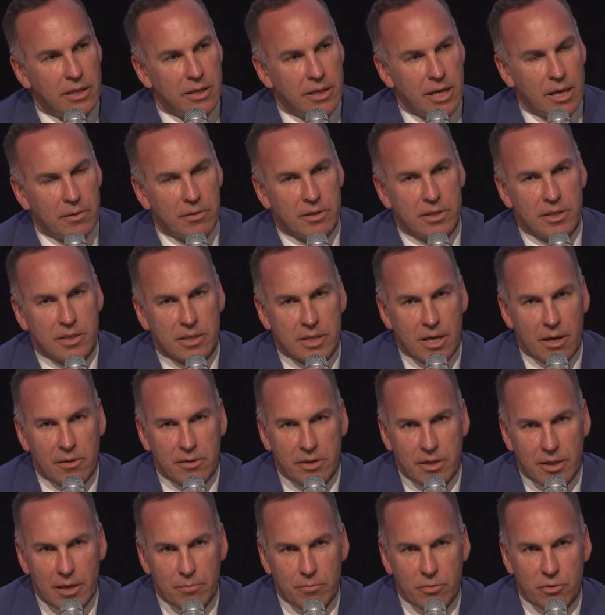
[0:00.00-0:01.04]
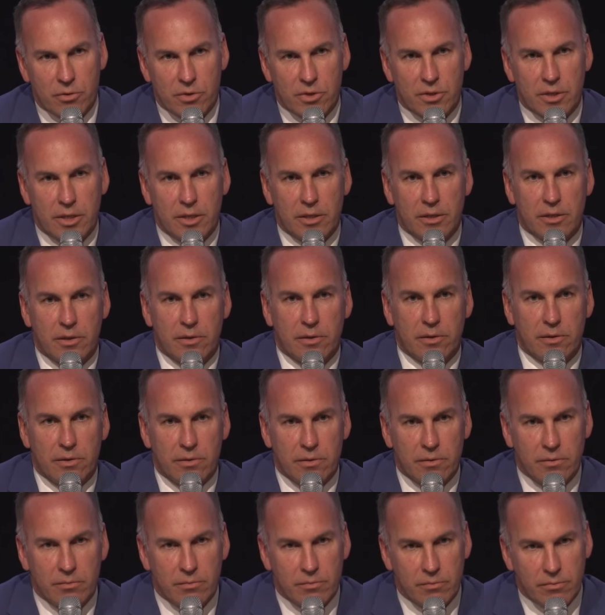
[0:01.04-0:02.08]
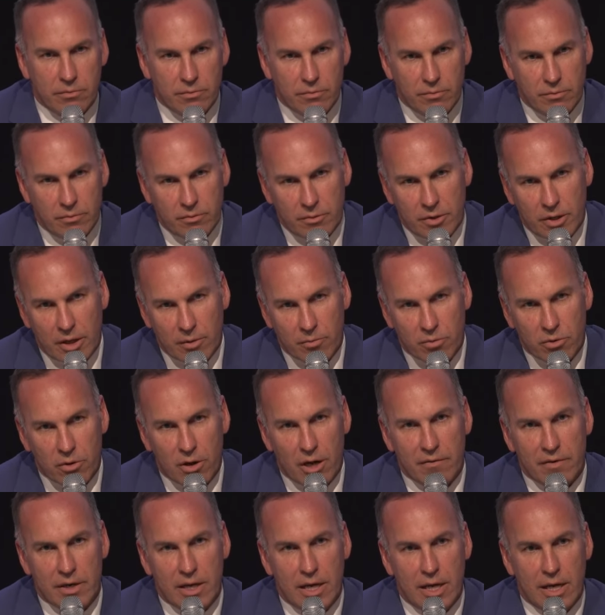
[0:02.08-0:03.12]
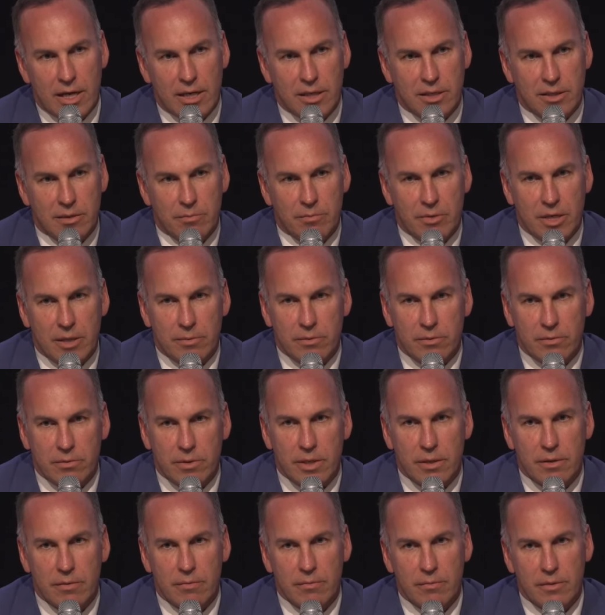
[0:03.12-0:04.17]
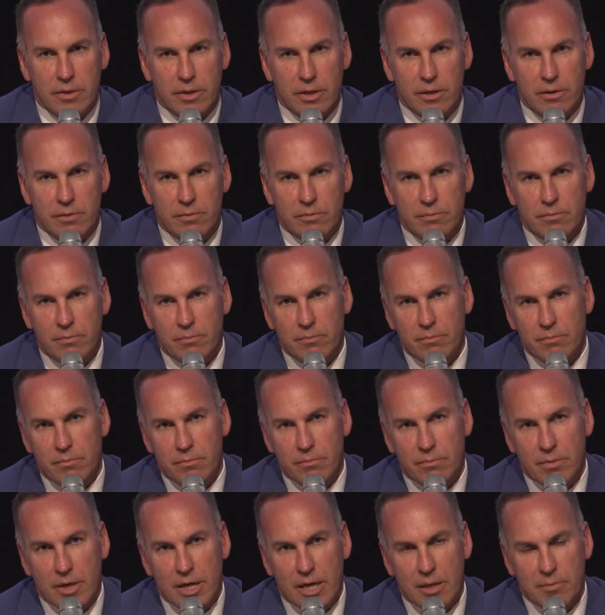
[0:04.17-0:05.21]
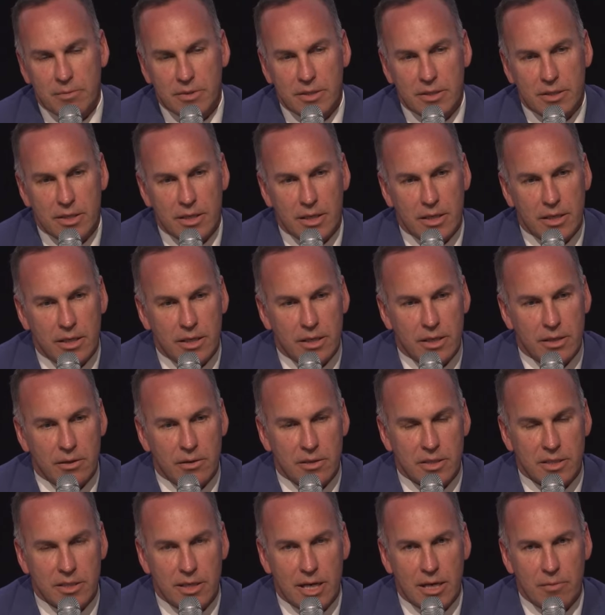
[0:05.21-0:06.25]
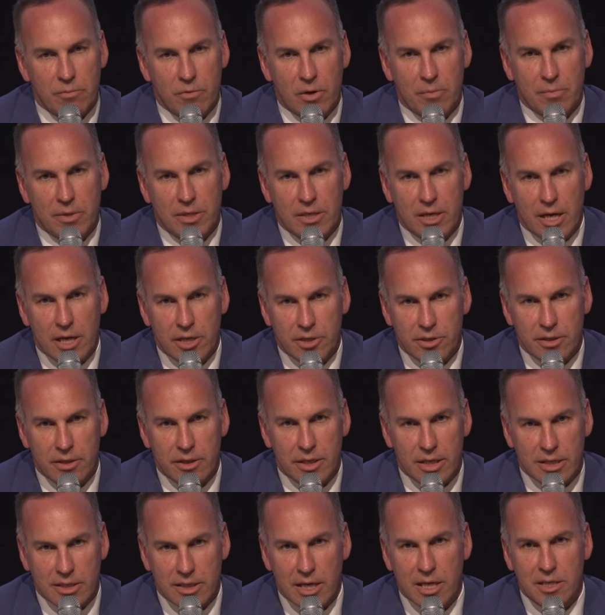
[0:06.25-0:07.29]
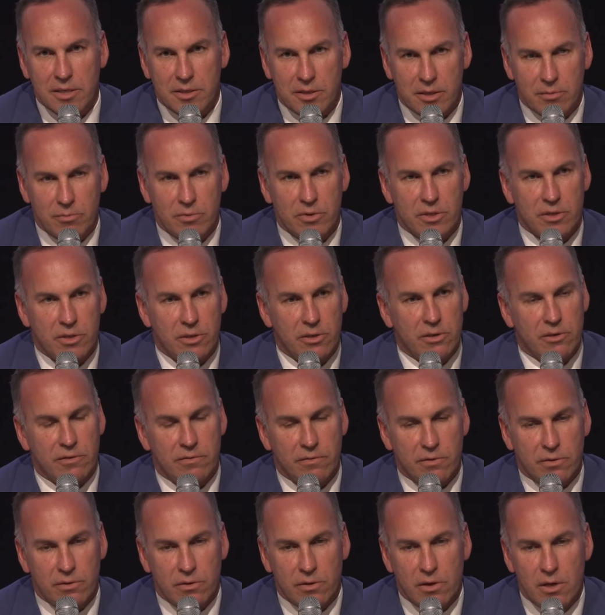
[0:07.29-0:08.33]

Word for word: They were just going to get pushed into, private hands and people with, perhaps not the same reputation as us to preserve,